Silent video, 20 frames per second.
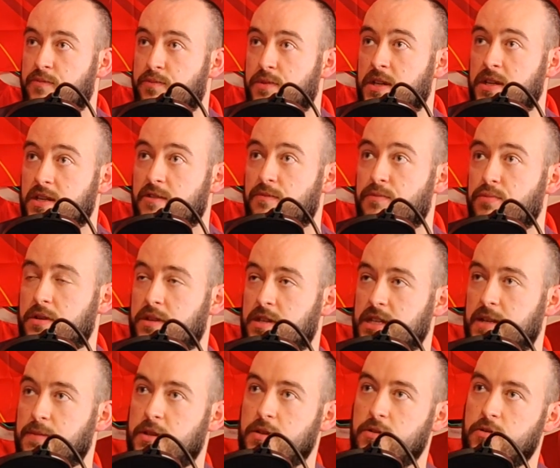this Liverpool
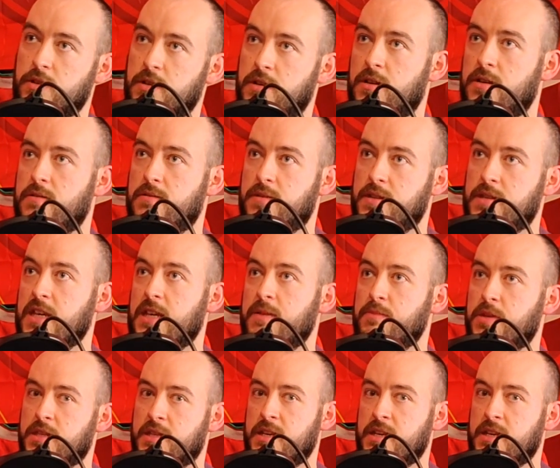team to other teams.